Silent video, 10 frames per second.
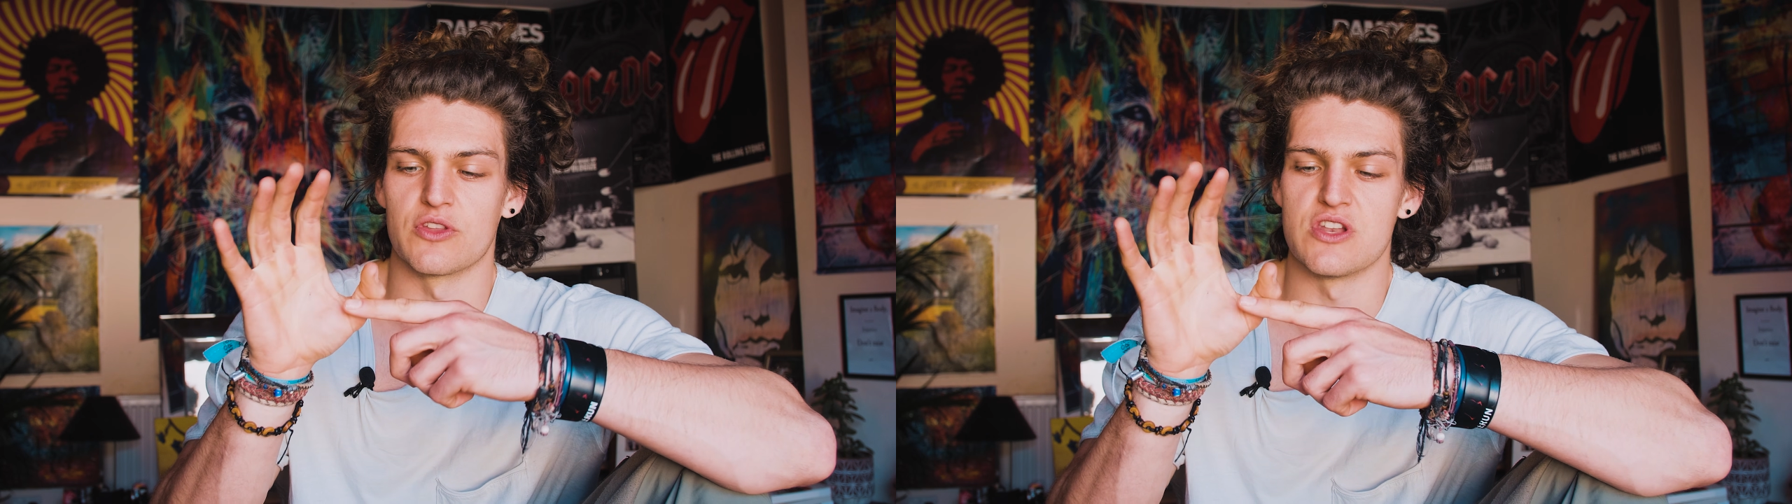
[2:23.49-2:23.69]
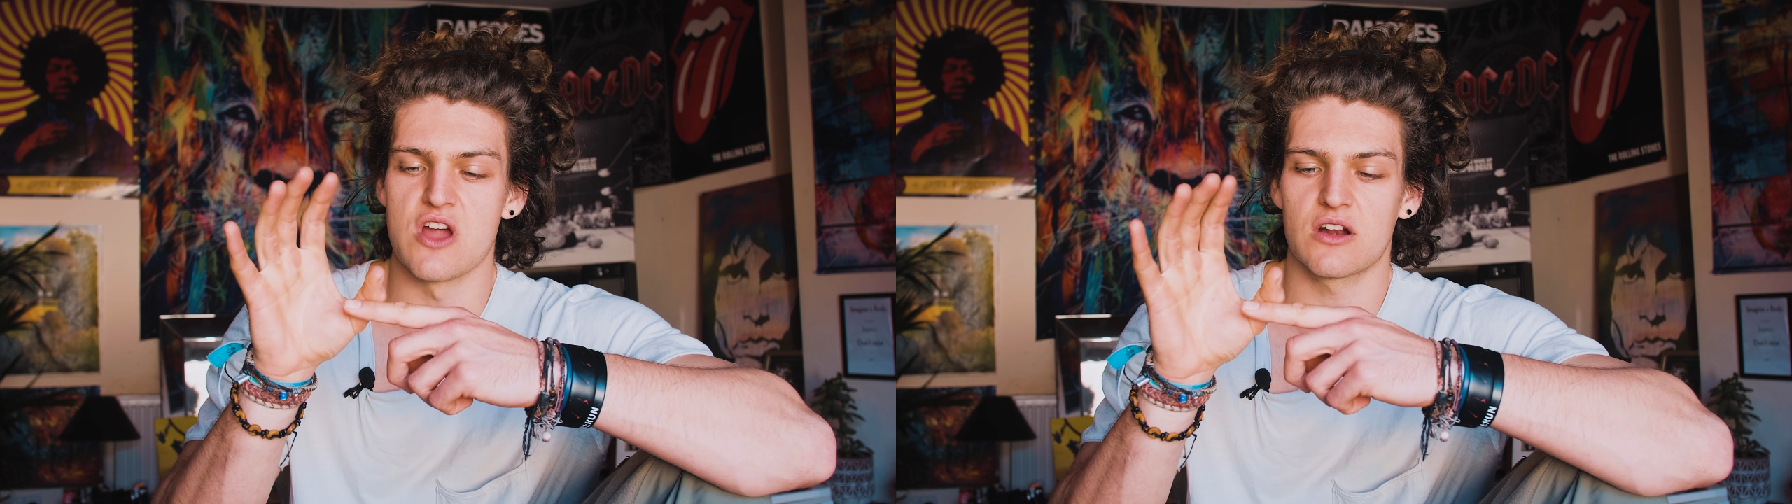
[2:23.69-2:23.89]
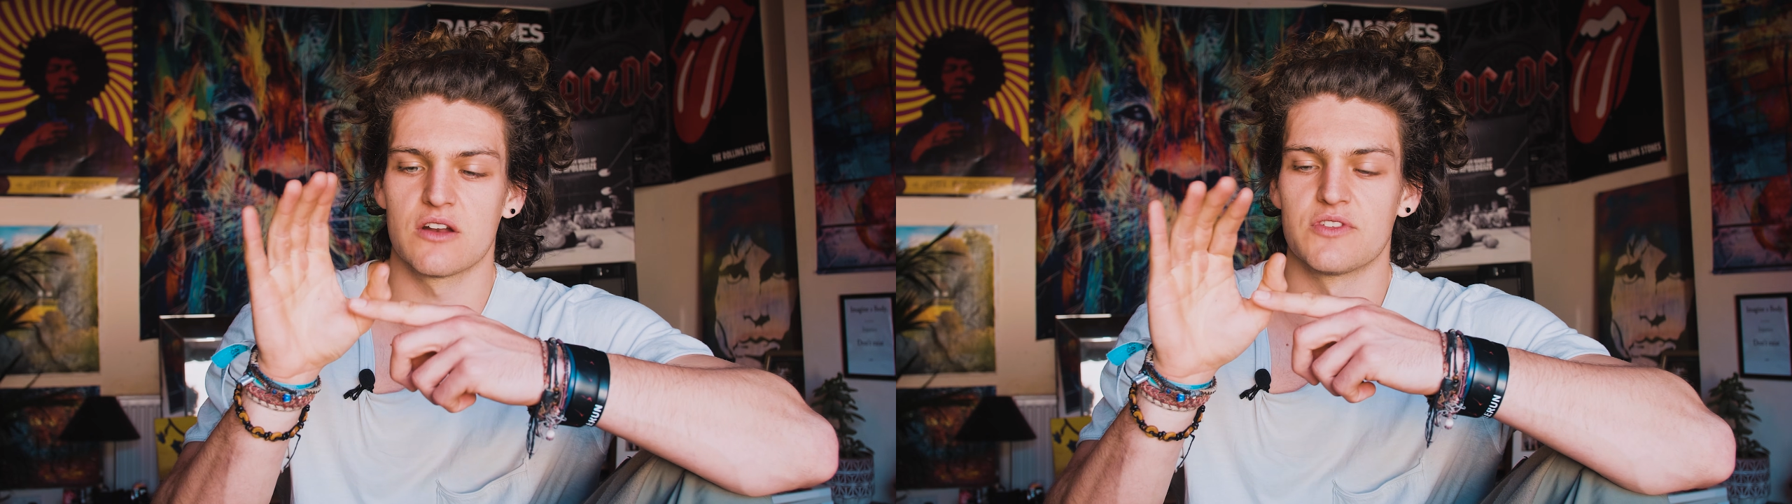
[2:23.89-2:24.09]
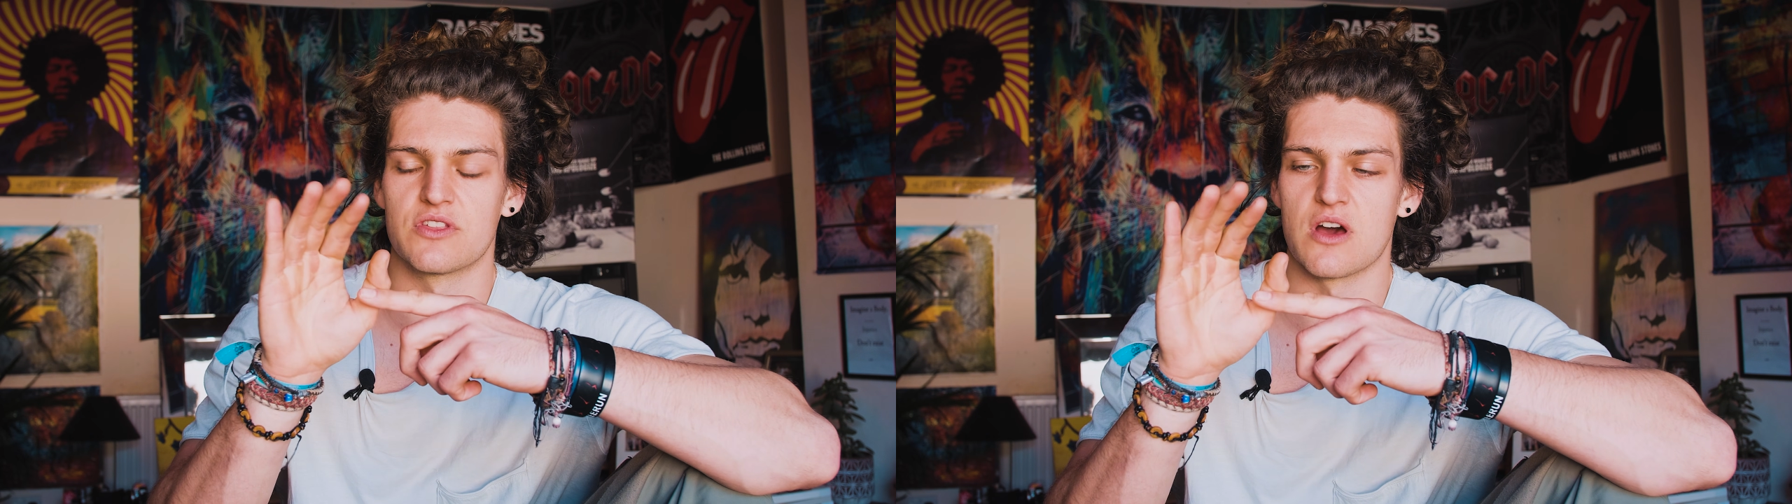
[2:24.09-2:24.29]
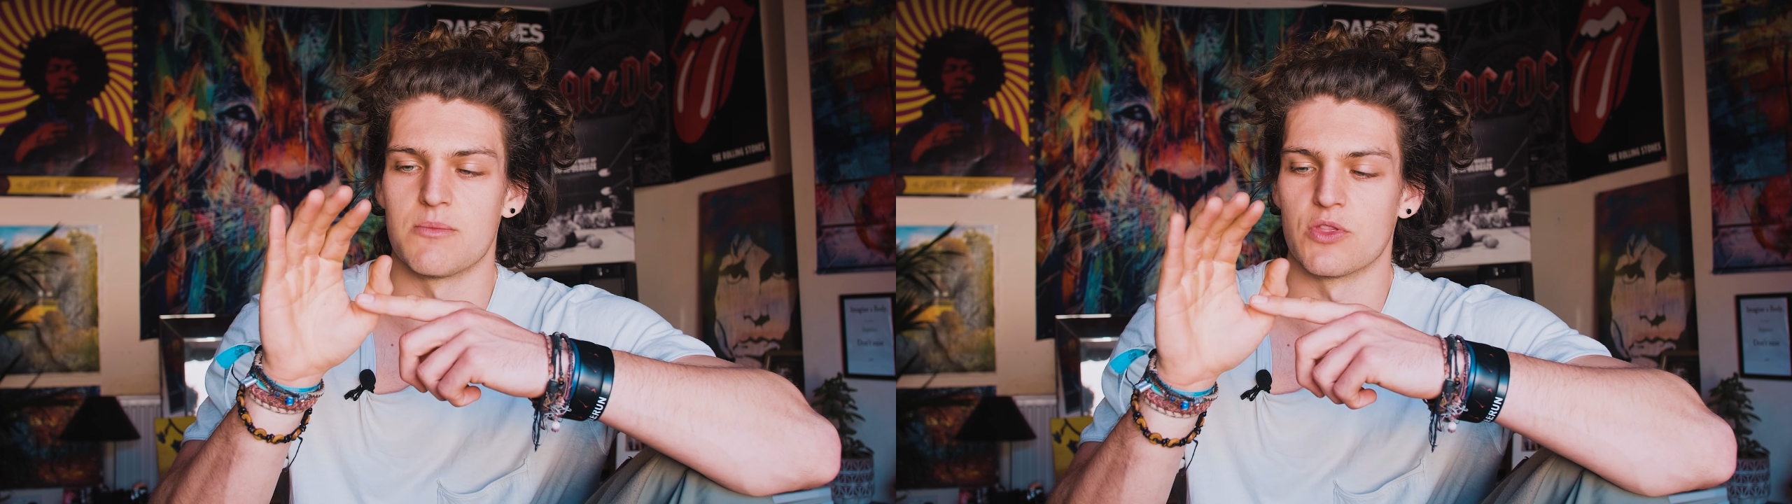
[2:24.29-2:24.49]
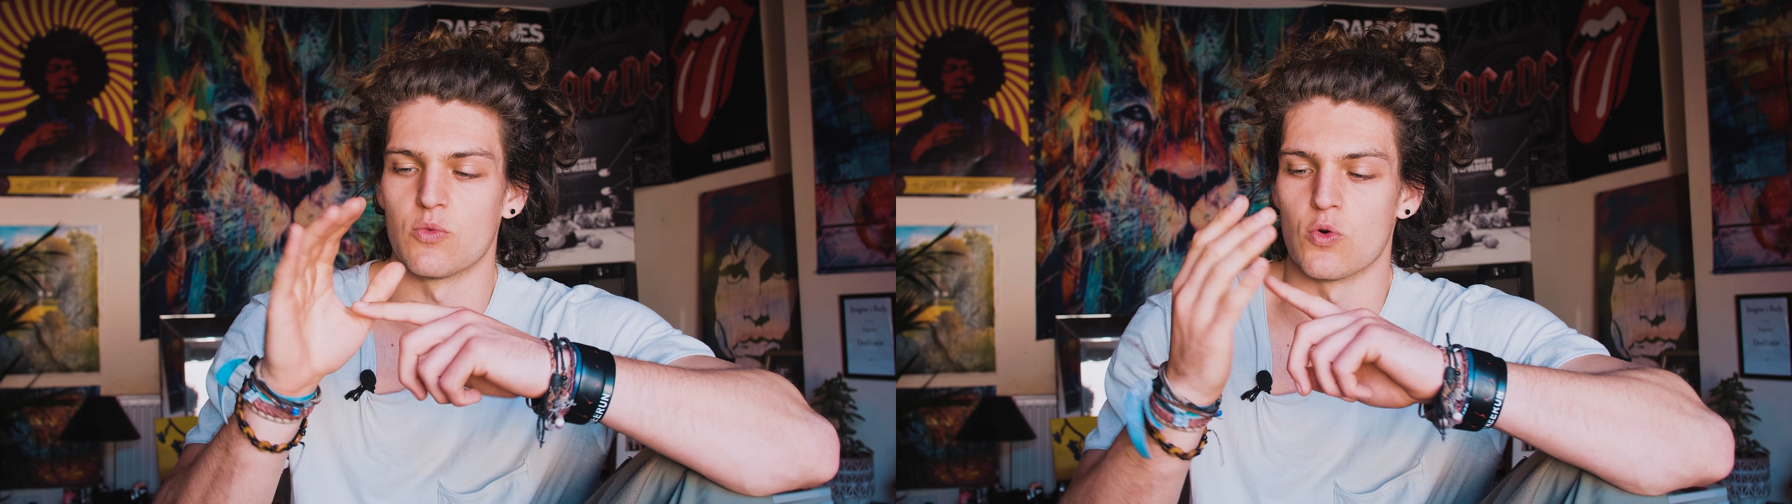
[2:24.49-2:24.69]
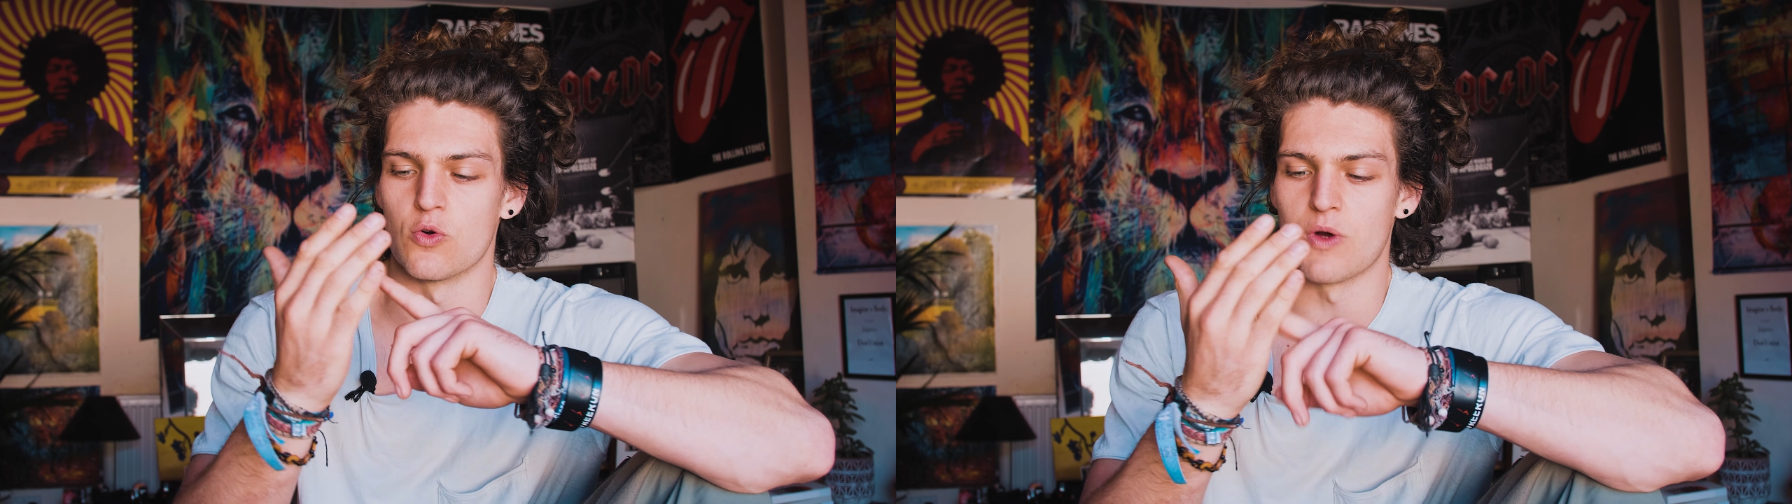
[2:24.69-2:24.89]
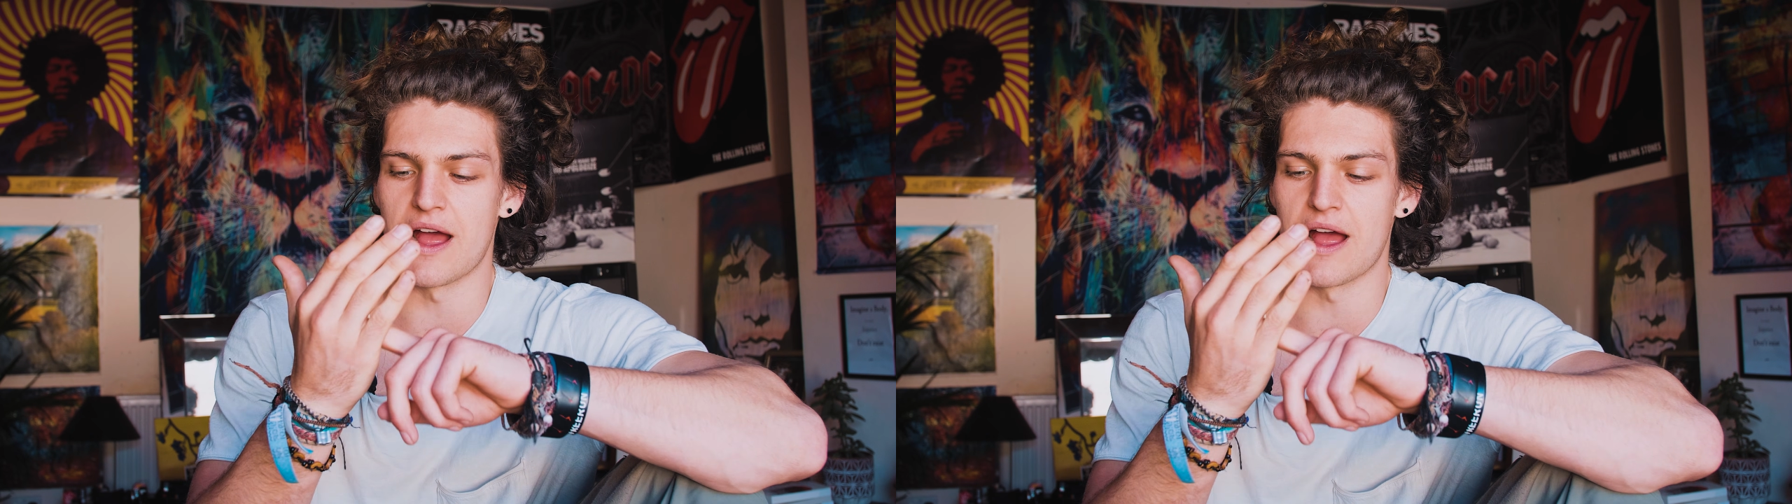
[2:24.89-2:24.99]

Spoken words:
the knuckle of your thumb on the wall